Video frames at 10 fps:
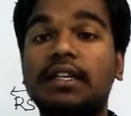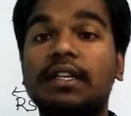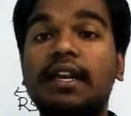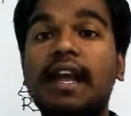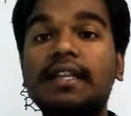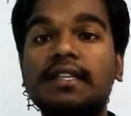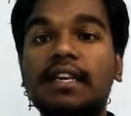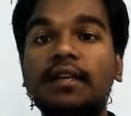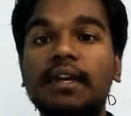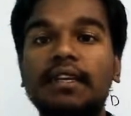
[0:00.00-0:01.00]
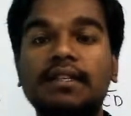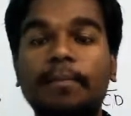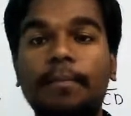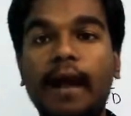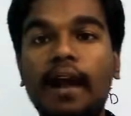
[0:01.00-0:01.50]
Line segment is a
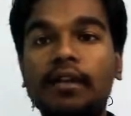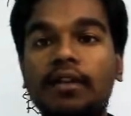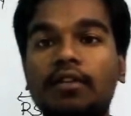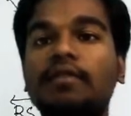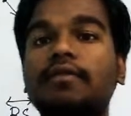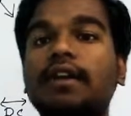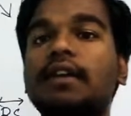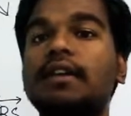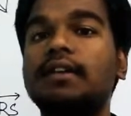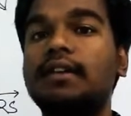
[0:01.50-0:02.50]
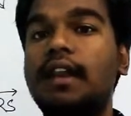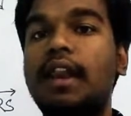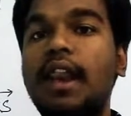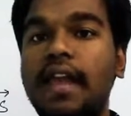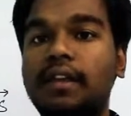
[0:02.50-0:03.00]
part of a
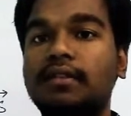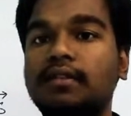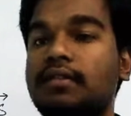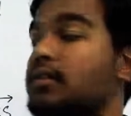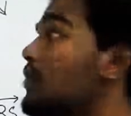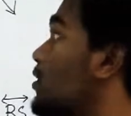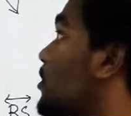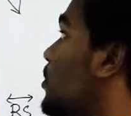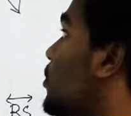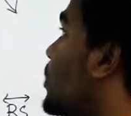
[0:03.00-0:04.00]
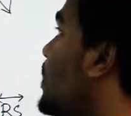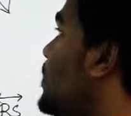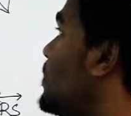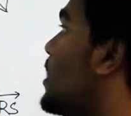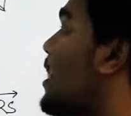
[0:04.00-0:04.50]
line, okay,
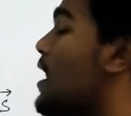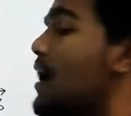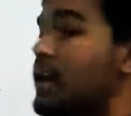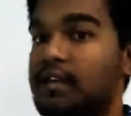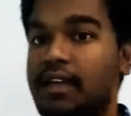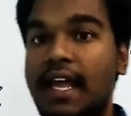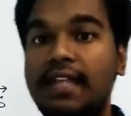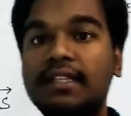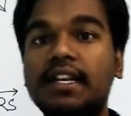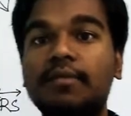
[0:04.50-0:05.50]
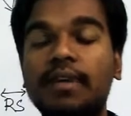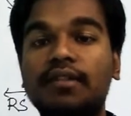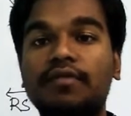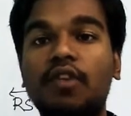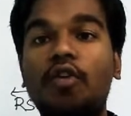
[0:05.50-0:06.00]
and line
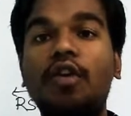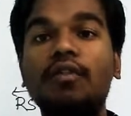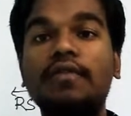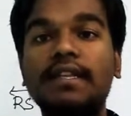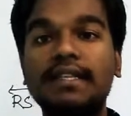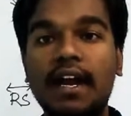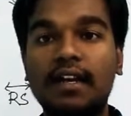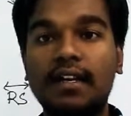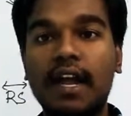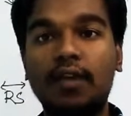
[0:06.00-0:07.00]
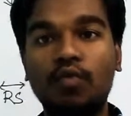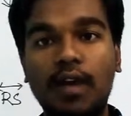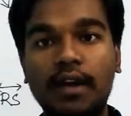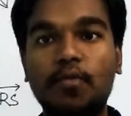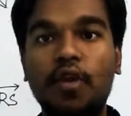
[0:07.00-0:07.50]
segment will always start at
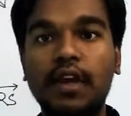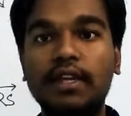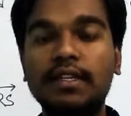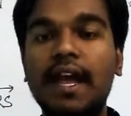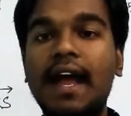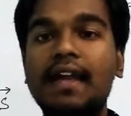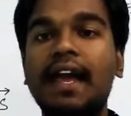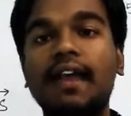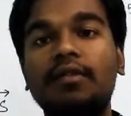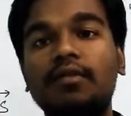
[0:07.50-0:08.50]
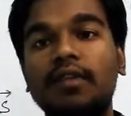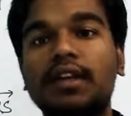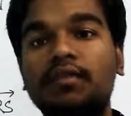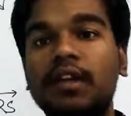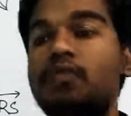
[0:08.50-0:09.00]
one point and
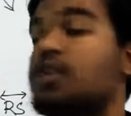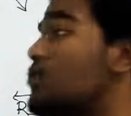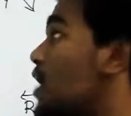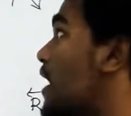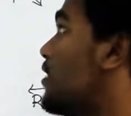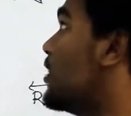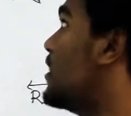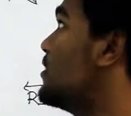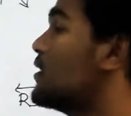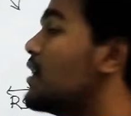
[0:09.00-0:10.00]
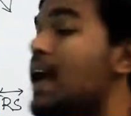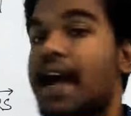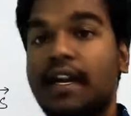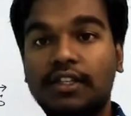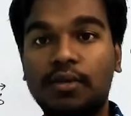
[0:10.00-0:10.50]
it will going to end at
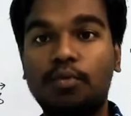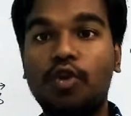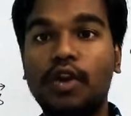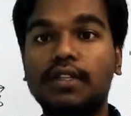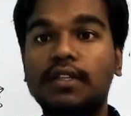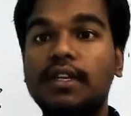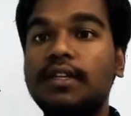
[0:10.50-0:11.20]
another point.